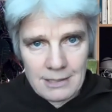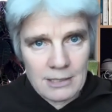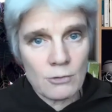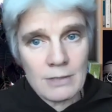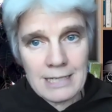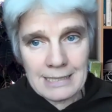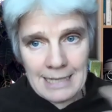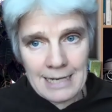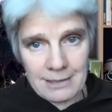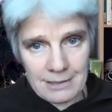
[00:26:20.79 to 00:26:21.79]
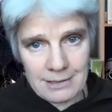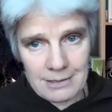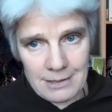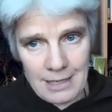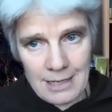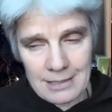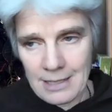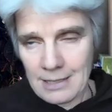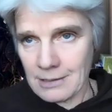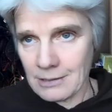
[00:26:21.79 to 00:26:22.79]
There's only science, and
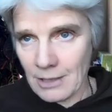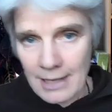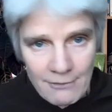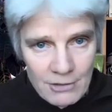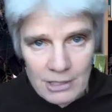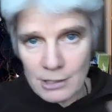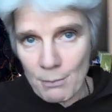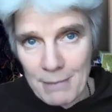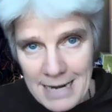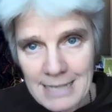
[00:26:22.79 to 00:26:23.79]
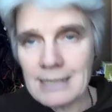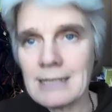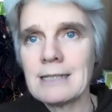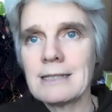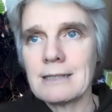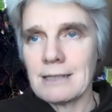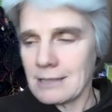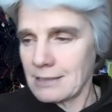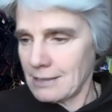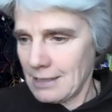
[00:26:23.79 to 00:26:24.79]
not having a debate
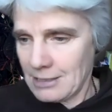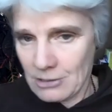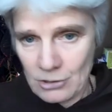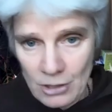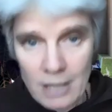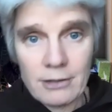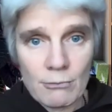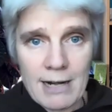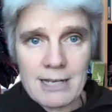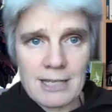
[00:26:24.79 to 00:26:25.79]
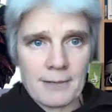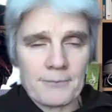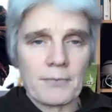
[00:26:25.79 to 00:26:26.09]
is is not the right thing.